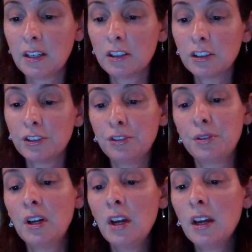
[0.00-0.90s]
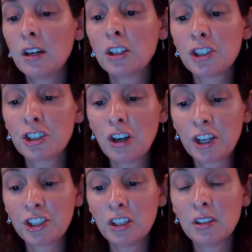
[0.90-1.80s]
include
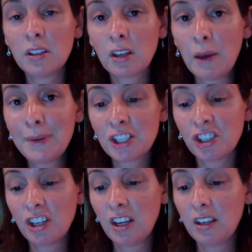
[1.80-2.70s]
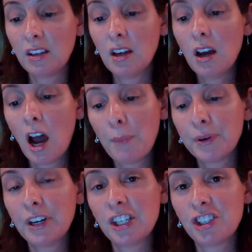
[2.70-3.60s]
construction, commissioning,
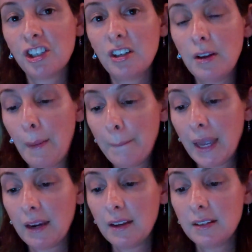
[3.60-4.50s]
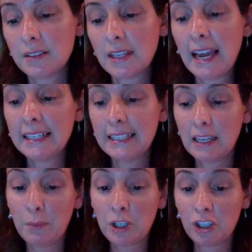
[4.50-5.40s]
operation, maintenance, and
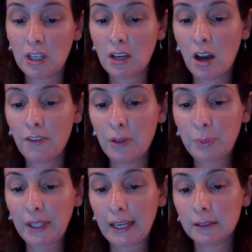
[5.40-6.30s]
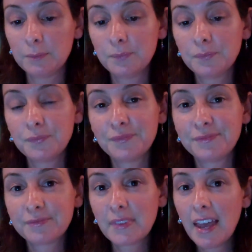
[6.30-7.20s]
decommissioning of the plant.
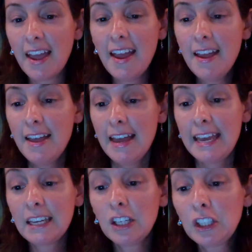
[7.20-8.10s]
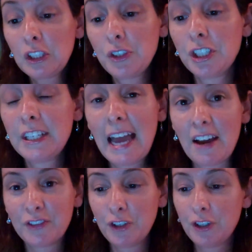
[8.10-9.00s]
In conclusion,
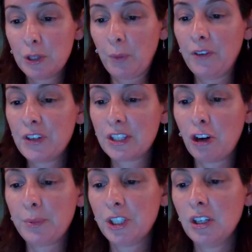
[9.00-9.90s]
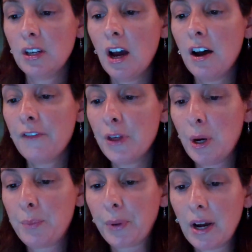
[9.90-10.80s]
after this brief description of
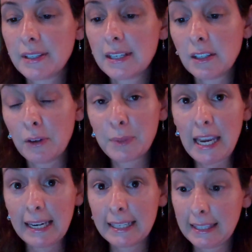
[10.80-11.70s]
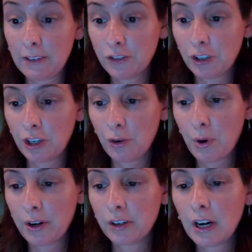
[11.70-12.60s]
the process of obtaining safe drinking
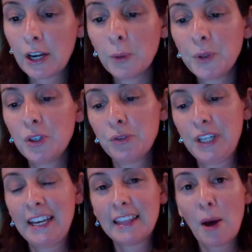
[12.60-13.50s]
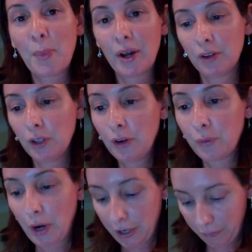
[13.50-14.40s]
water, I hope you don't take that bottle of
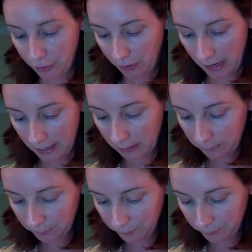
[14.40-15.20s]
water for granted.